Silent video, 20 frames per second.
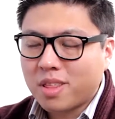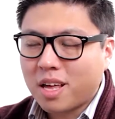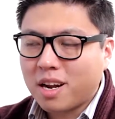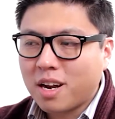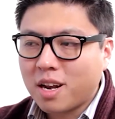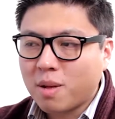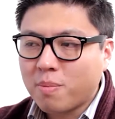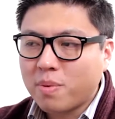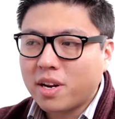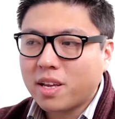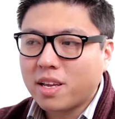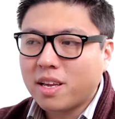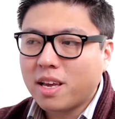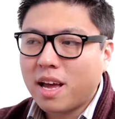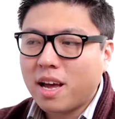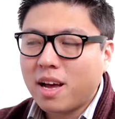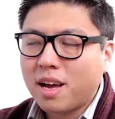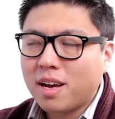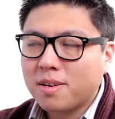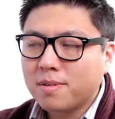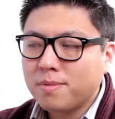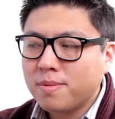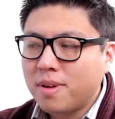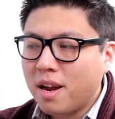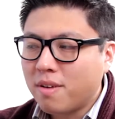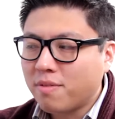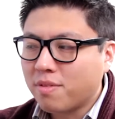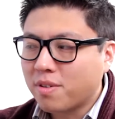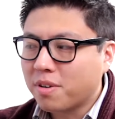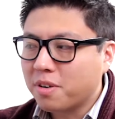anybody
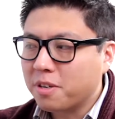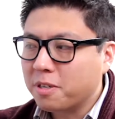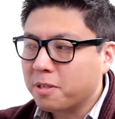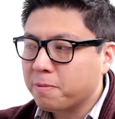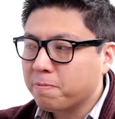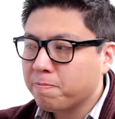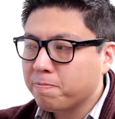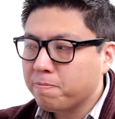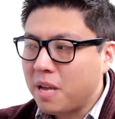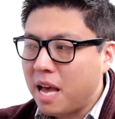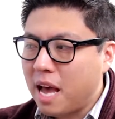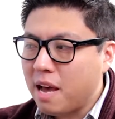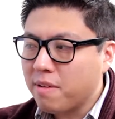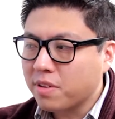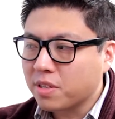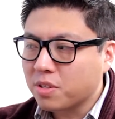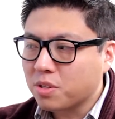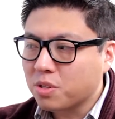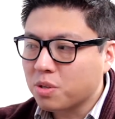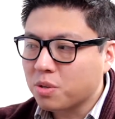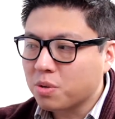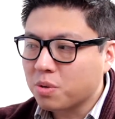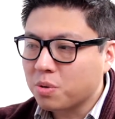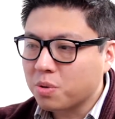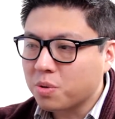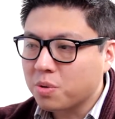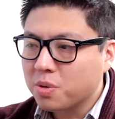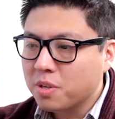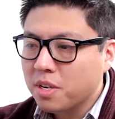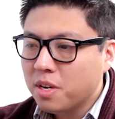ever having
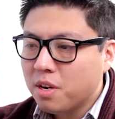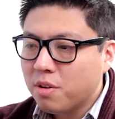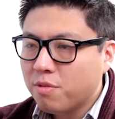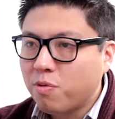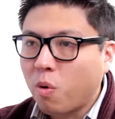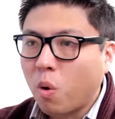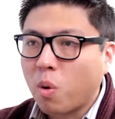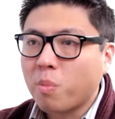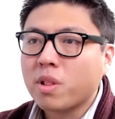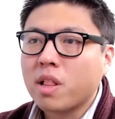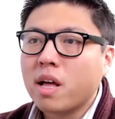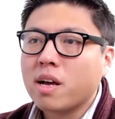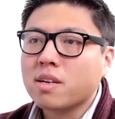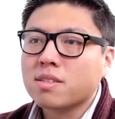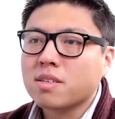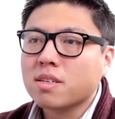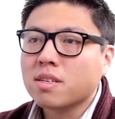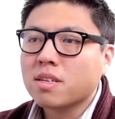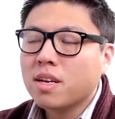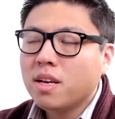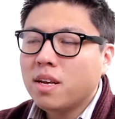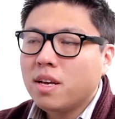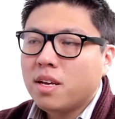to formalize it.